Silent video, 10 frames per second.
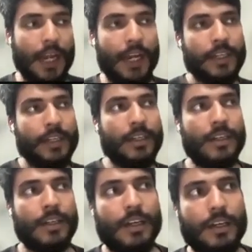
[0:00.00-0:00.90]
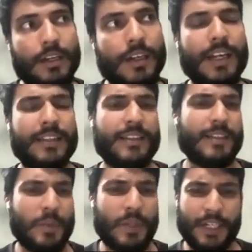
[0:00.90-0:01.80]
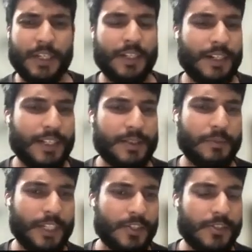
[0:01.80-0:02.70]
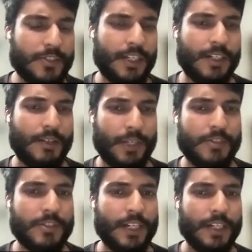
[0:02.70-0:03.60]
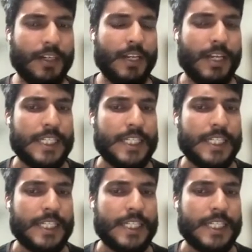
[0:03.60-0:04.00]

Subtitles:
And I think what I heard is when you said